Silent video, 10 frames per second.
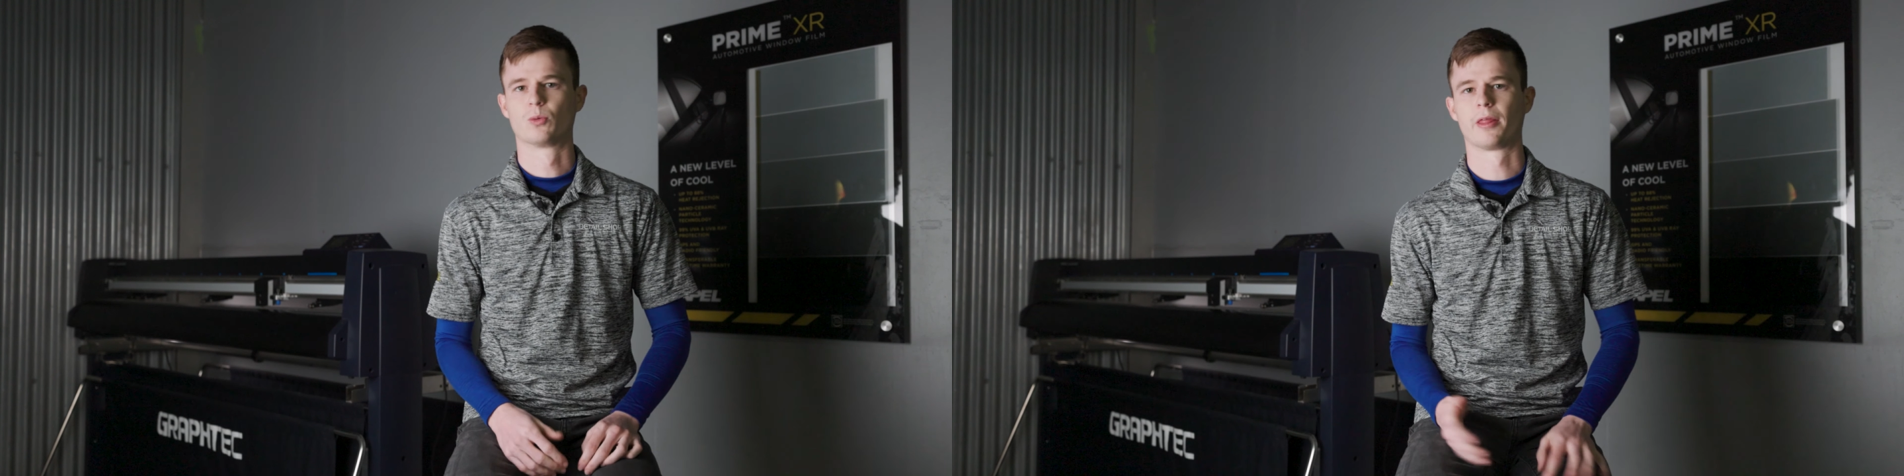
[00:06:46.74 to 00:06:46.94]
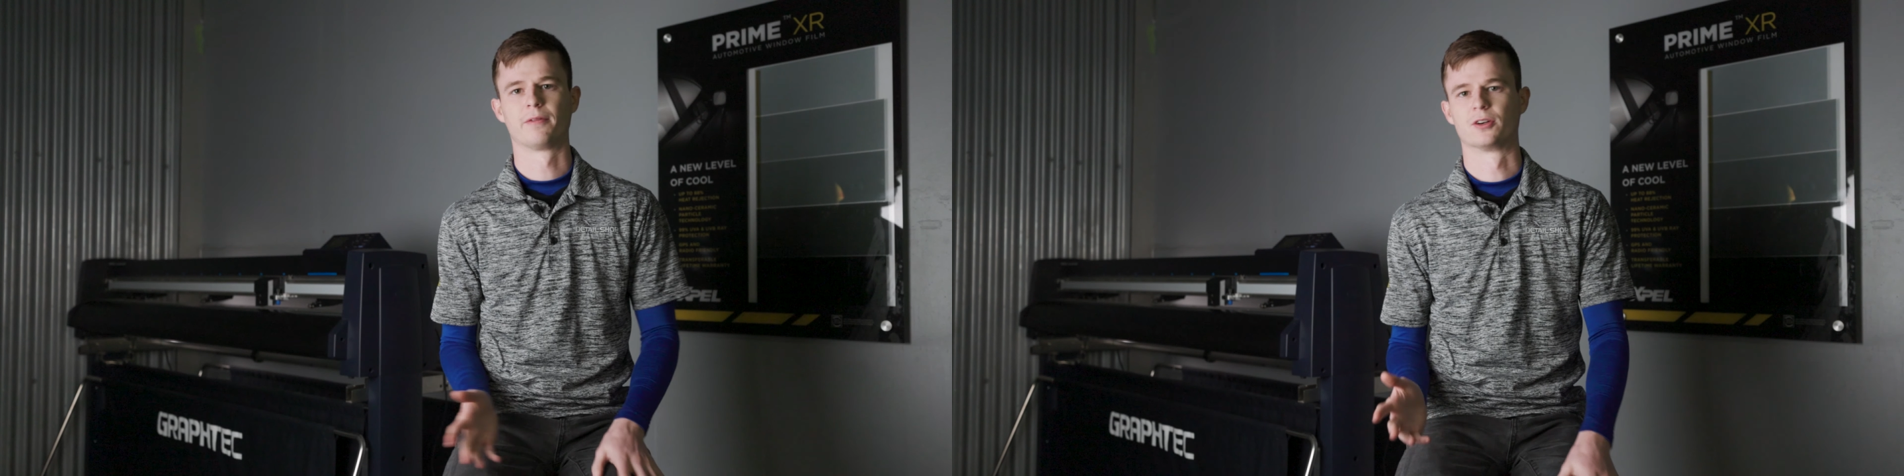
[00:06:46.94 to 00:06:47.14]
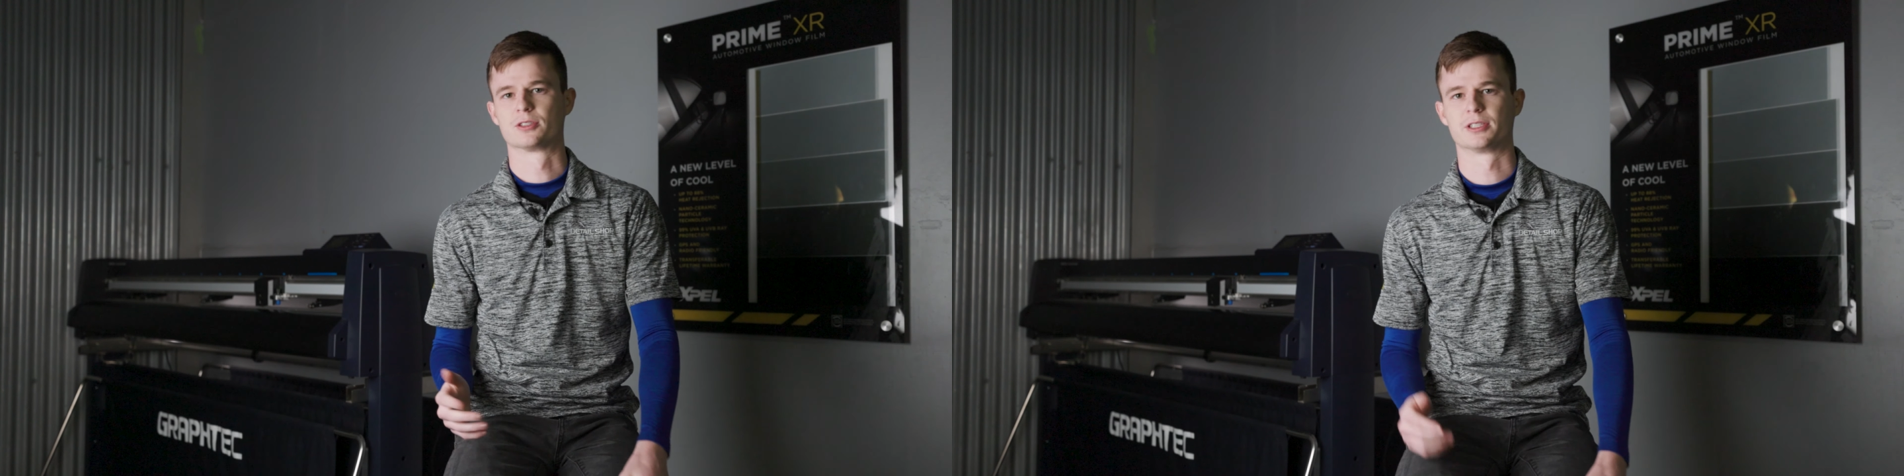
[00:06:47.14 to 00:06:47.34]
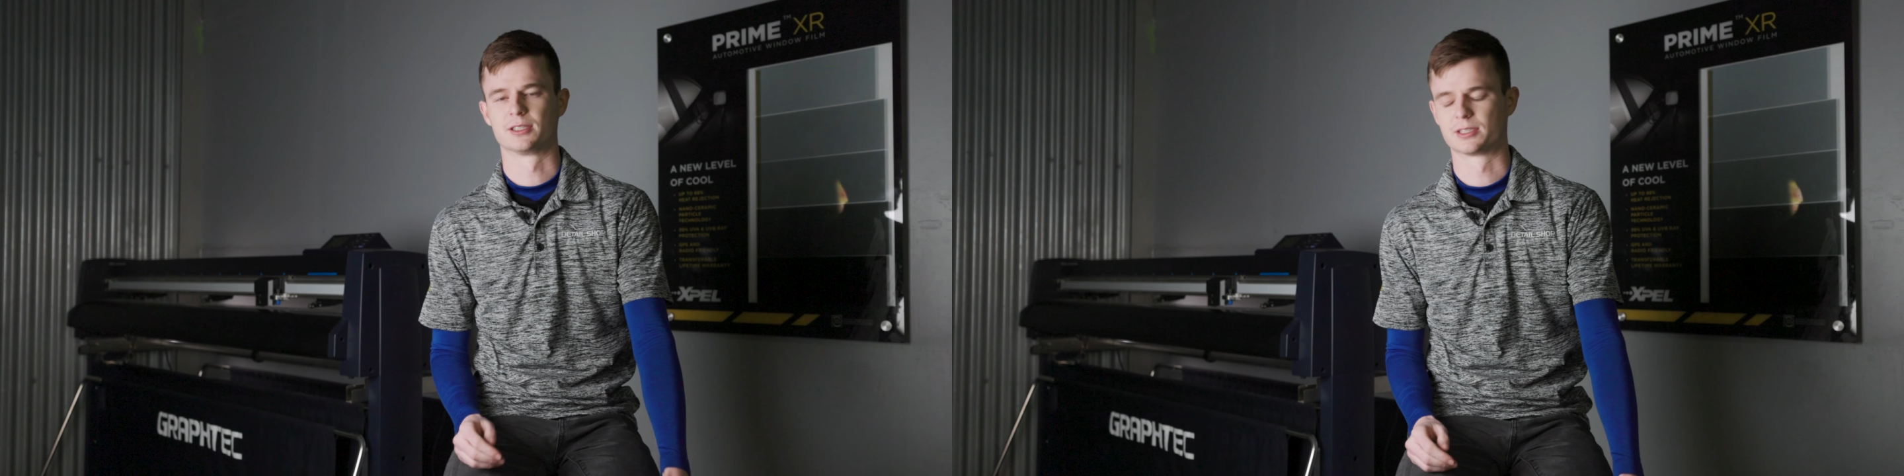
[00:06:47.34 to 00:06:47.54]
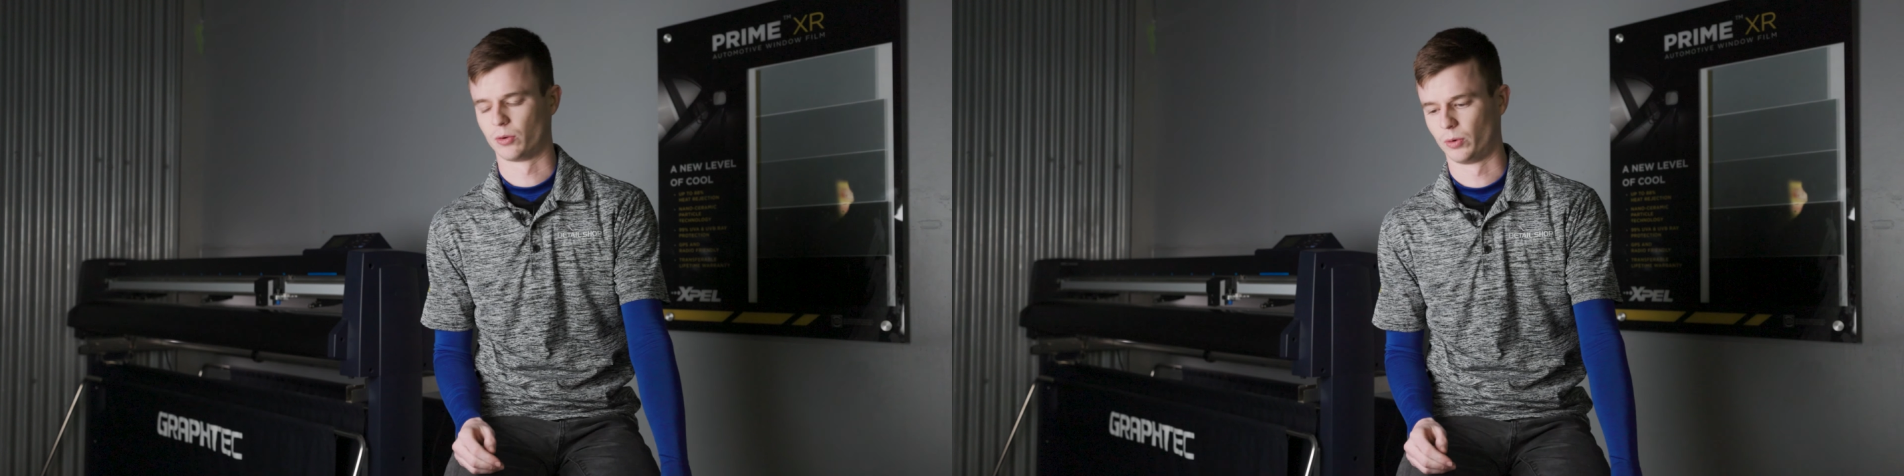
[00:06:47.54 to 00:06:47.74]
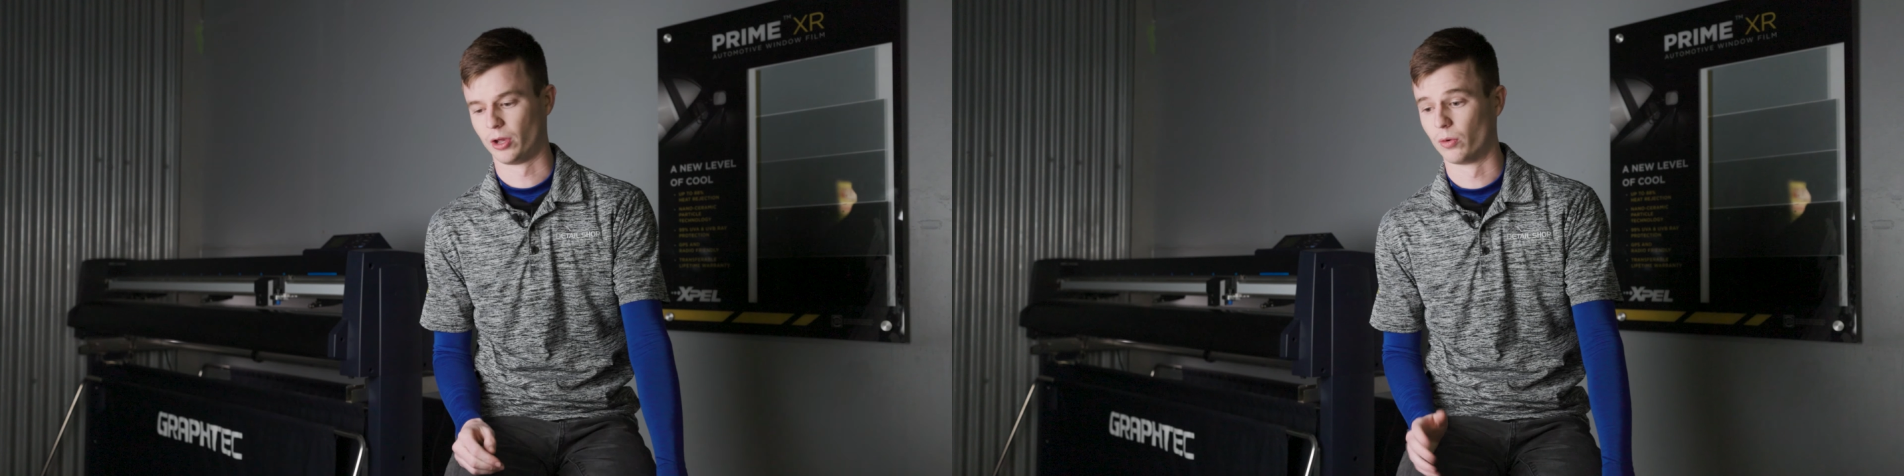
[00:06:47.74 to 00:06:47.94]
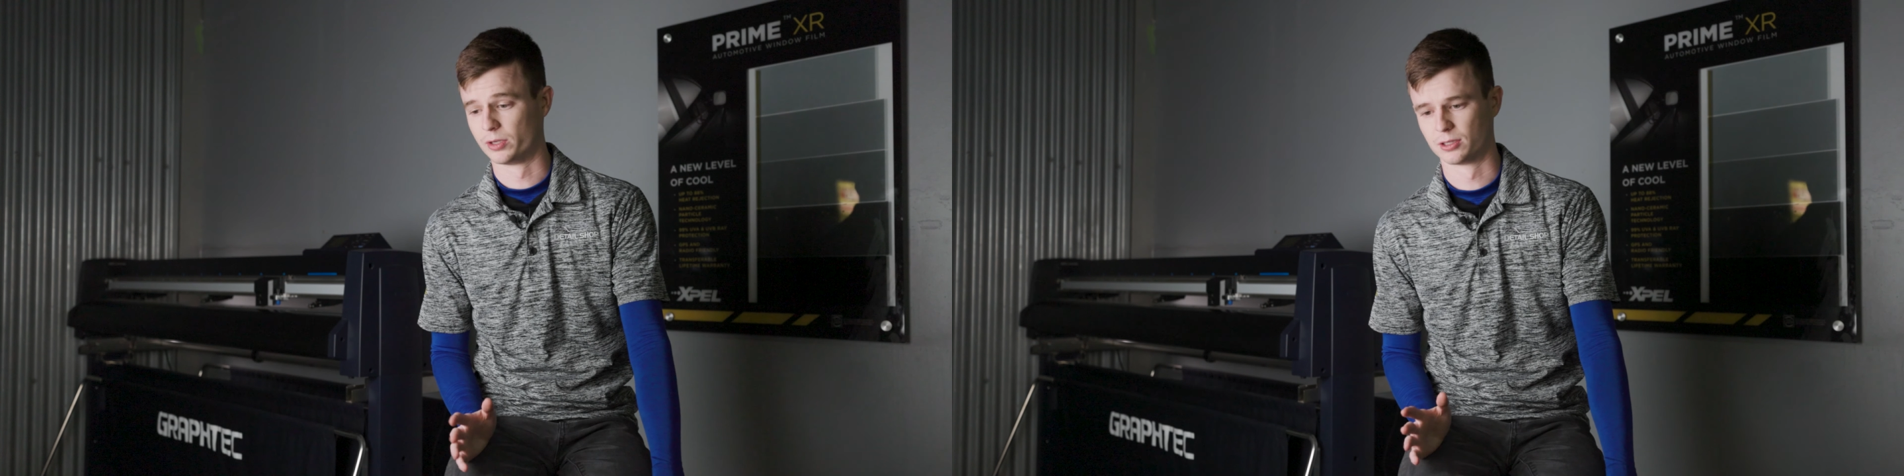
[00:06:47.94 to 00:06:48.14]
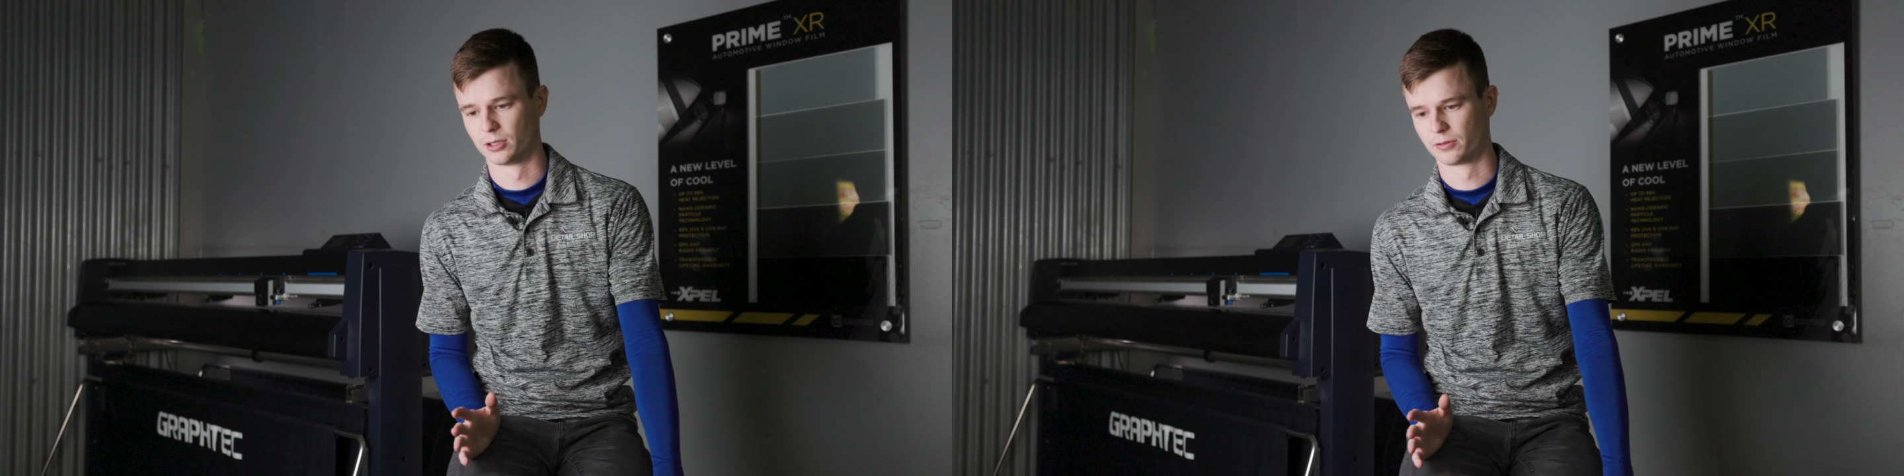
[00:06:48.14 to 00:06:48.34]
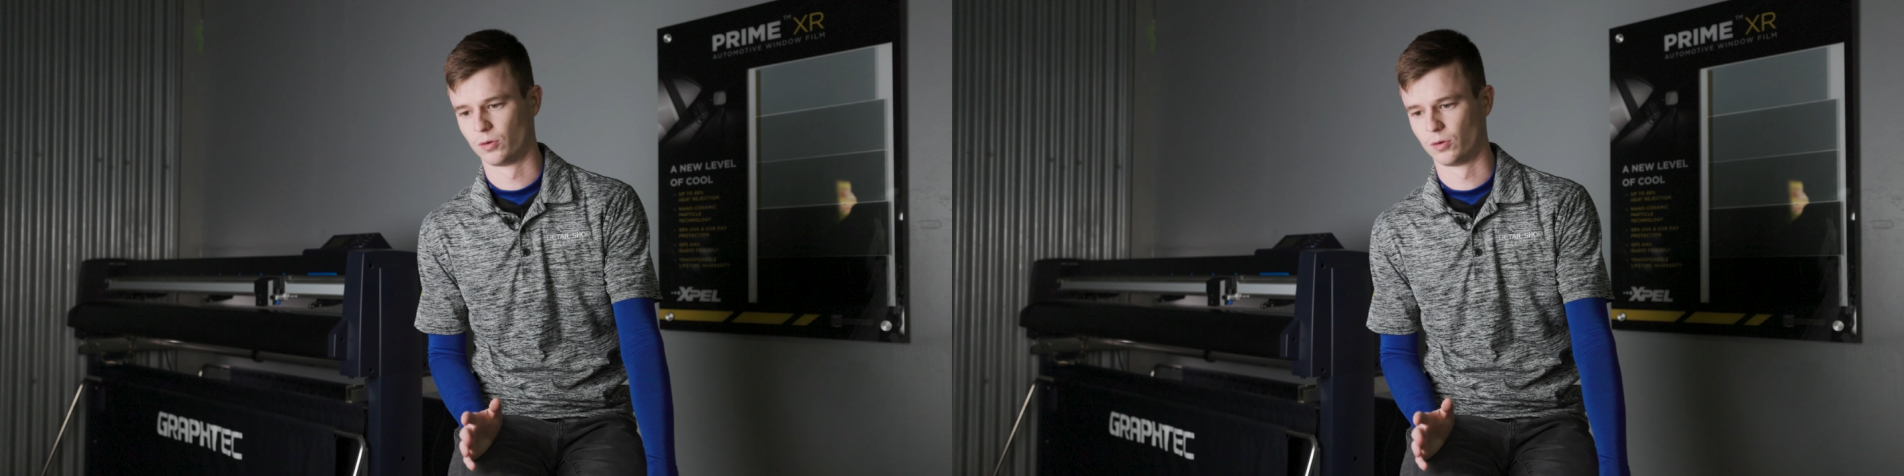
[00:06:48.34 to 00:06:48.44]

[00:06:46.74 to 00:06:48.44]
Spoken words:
one of the first things that we always look